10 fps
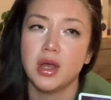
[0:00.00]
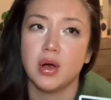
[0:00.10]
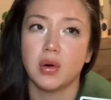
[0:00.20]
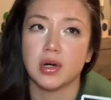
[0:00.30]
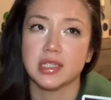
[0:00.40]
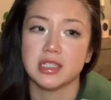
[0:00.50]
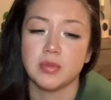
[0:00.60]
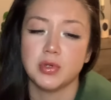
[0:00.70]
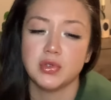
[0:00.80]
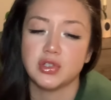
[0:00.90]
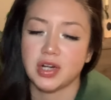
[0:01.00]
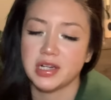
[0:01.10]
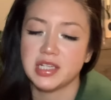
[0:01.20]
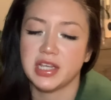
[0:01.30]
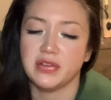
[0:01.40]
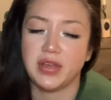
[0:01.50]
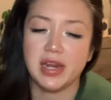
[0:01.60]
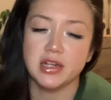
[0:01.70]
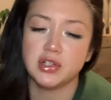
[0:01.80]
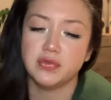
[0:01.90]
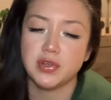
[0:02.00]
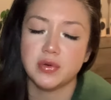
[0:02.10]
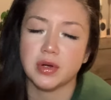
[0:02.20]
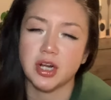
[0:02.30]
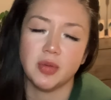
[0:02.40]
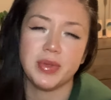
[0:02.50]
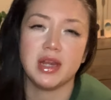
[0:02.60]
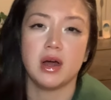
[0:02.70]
or someone who's trying to take advantage of you or not being